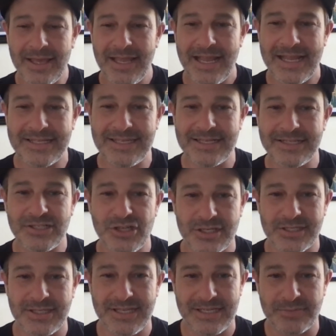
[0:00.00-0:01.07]
isn't
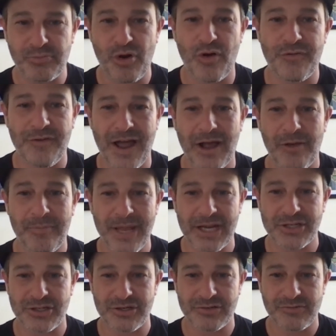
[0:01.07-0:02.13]
just these profile
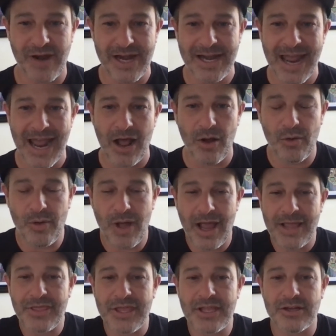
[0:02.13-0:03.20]
pictures. Right now, I
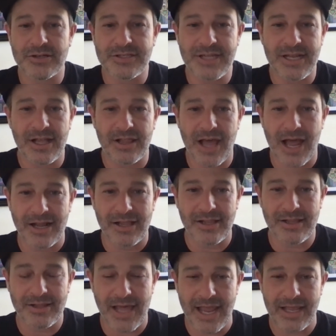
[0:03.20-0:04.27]
think you're seeing a lot
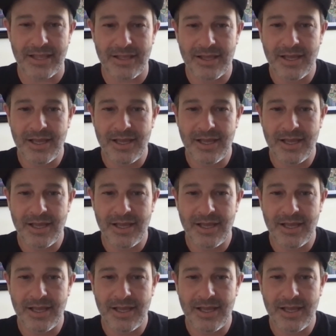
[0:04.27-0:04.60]
of like